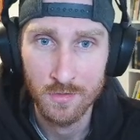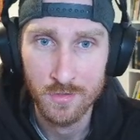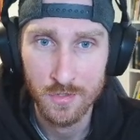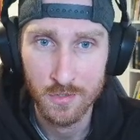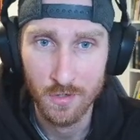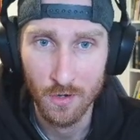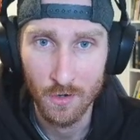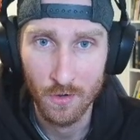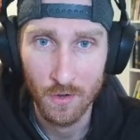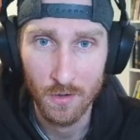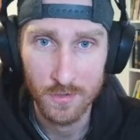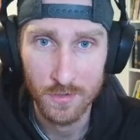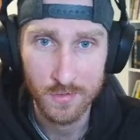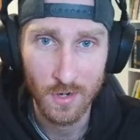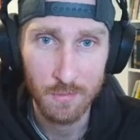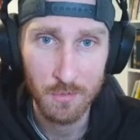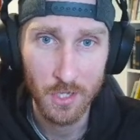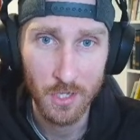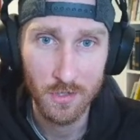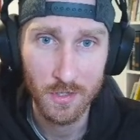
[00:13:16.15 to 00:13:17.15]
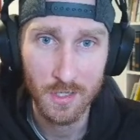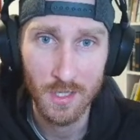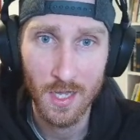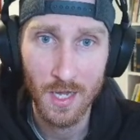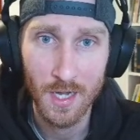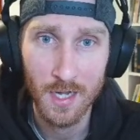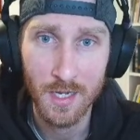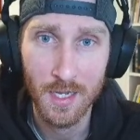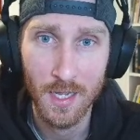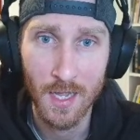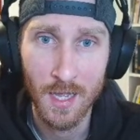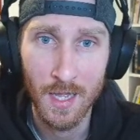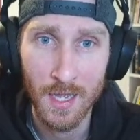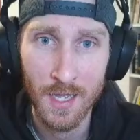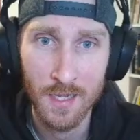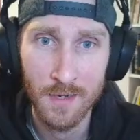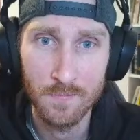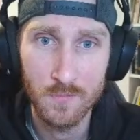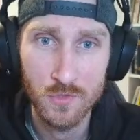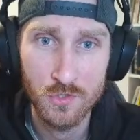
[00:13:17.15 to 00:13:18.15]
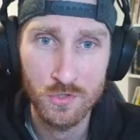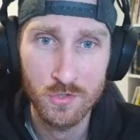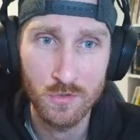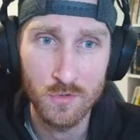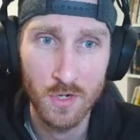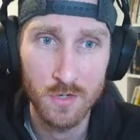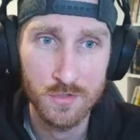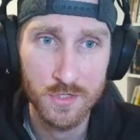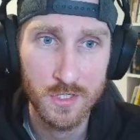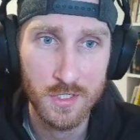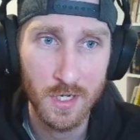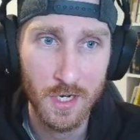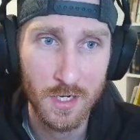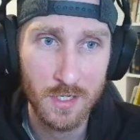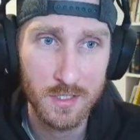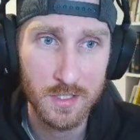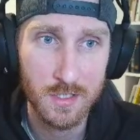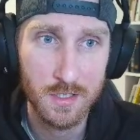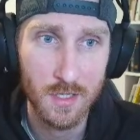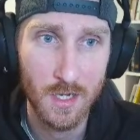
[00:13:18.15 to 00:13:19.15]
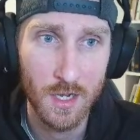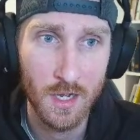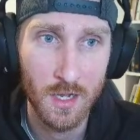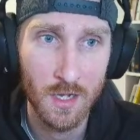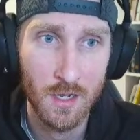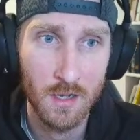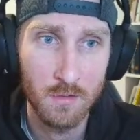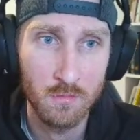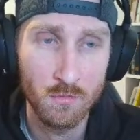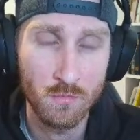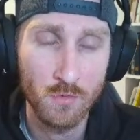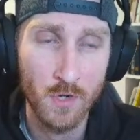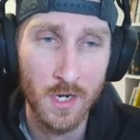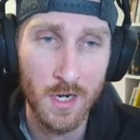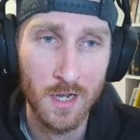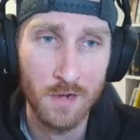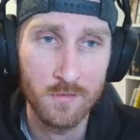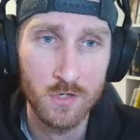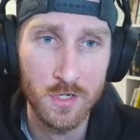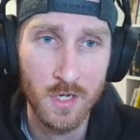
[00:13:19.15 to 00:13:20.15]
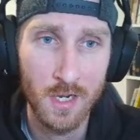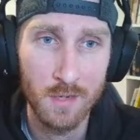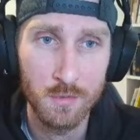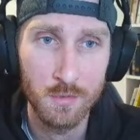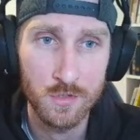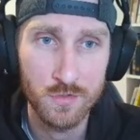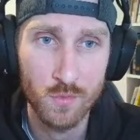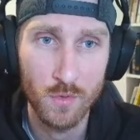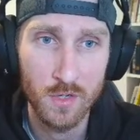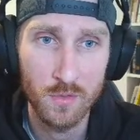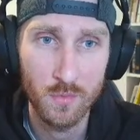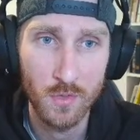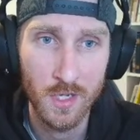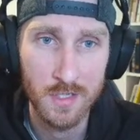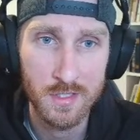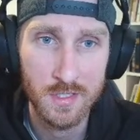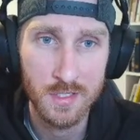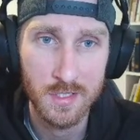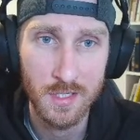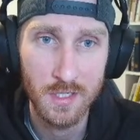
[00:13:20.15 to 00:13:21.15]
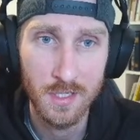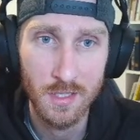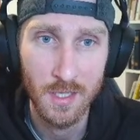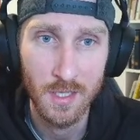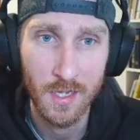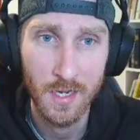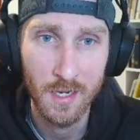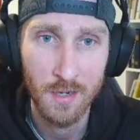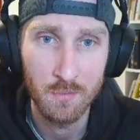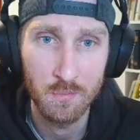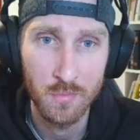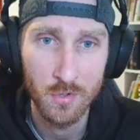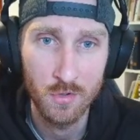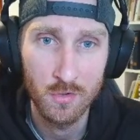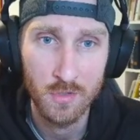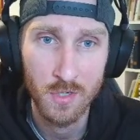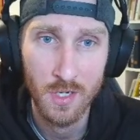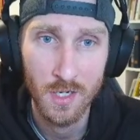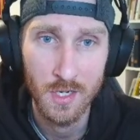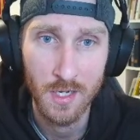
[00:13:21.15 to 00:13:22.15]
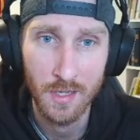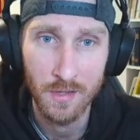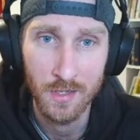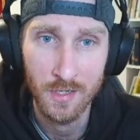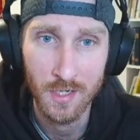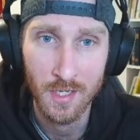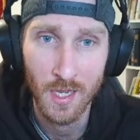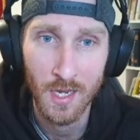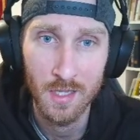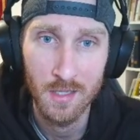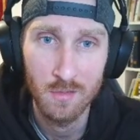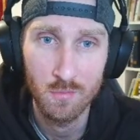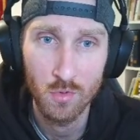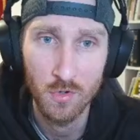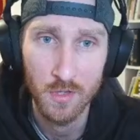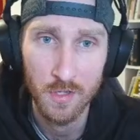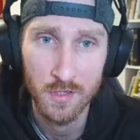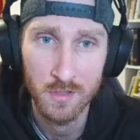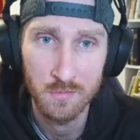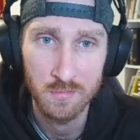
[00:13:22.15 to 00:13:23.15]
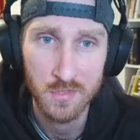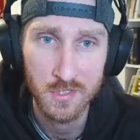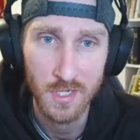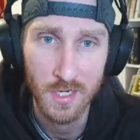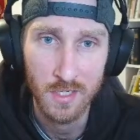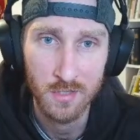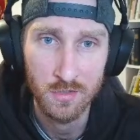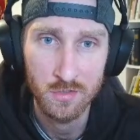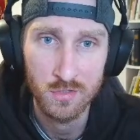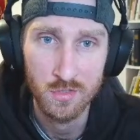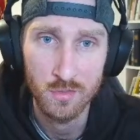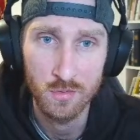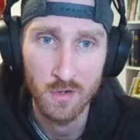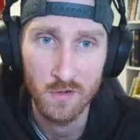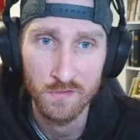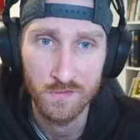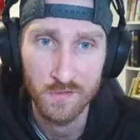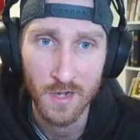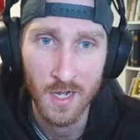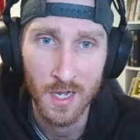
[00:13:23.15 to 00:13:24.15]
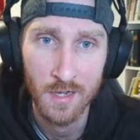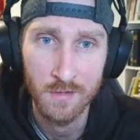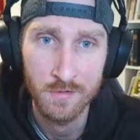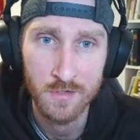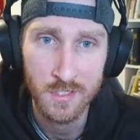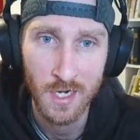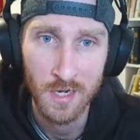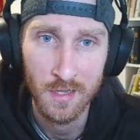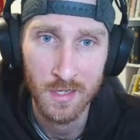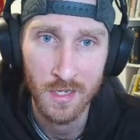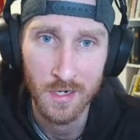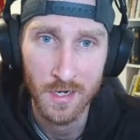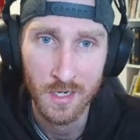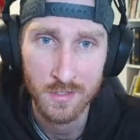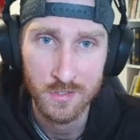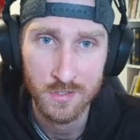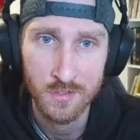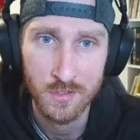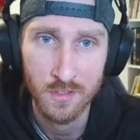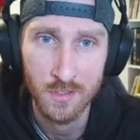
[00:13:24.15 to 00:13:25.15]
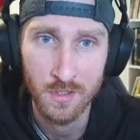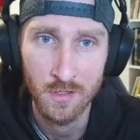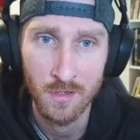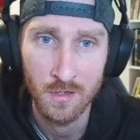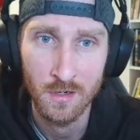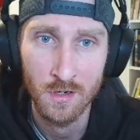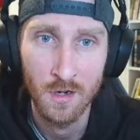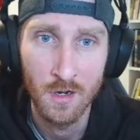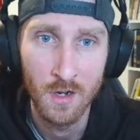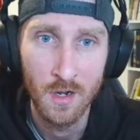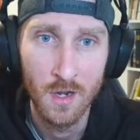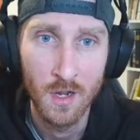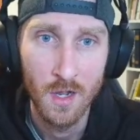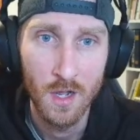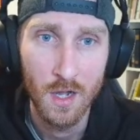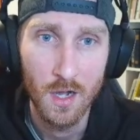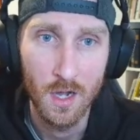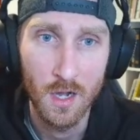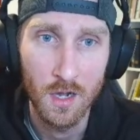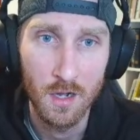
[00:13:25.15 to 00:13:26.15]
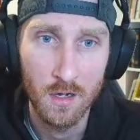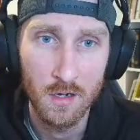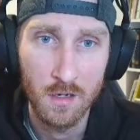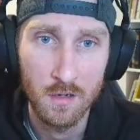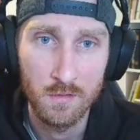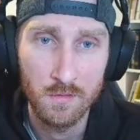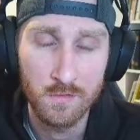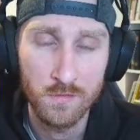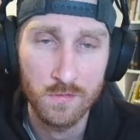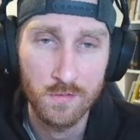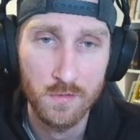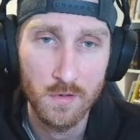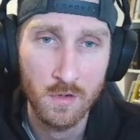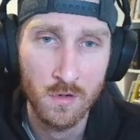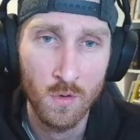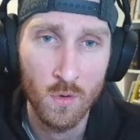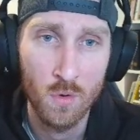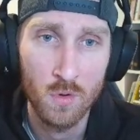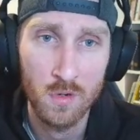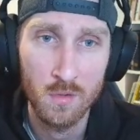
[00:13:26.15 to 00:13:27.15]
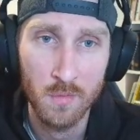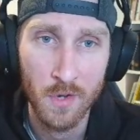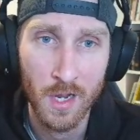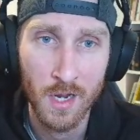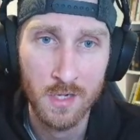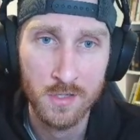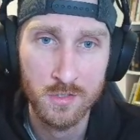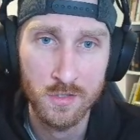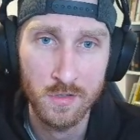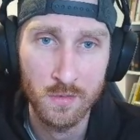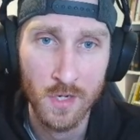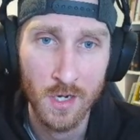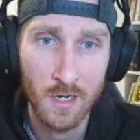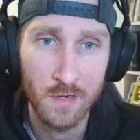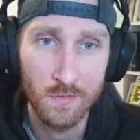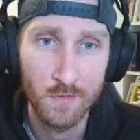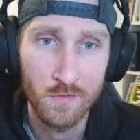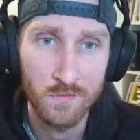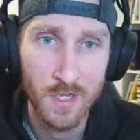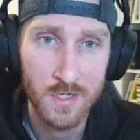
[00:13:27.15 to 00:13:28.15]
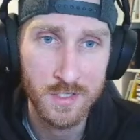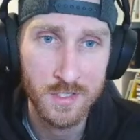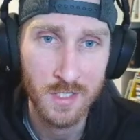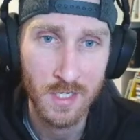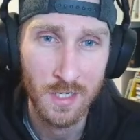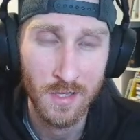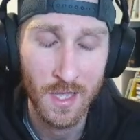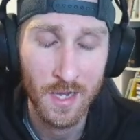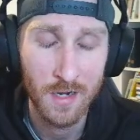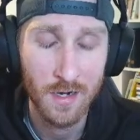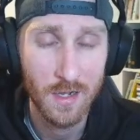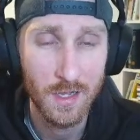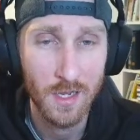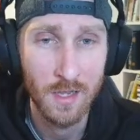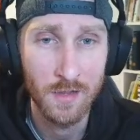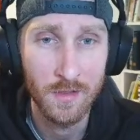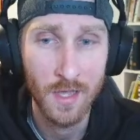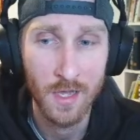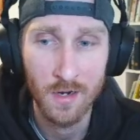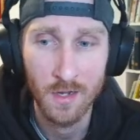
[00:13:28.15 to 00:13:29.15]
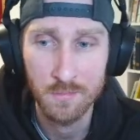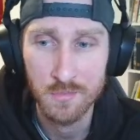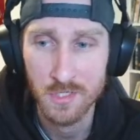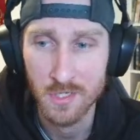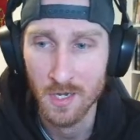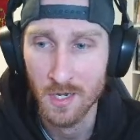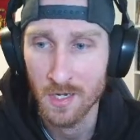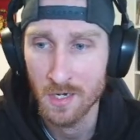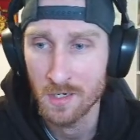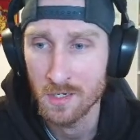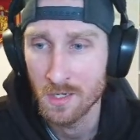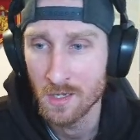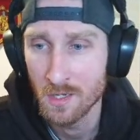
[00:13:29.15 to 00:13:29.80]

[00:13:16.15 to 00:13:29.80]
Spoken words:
So I'm on the clock at 206. Right after Neighbors went, we had CeeDee Lamb, Puka, and then Caleb Williams at the 205 is kind of that next tier of quarterbacks. You kind of investing in that upside.